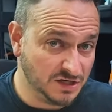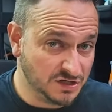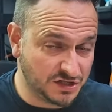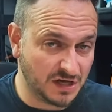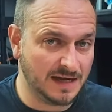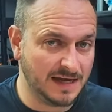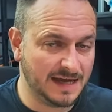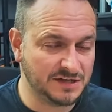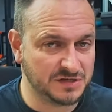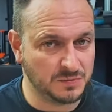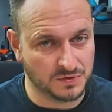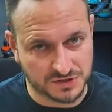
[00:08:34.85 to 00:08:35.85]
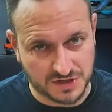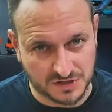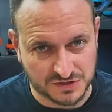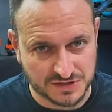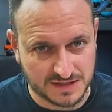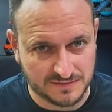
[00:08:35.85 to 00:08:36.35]
Certainly, as it was
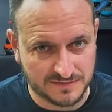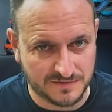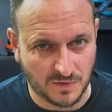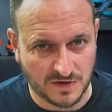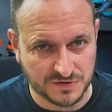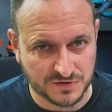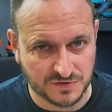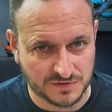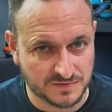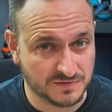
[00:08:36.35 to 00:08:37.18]
costing $400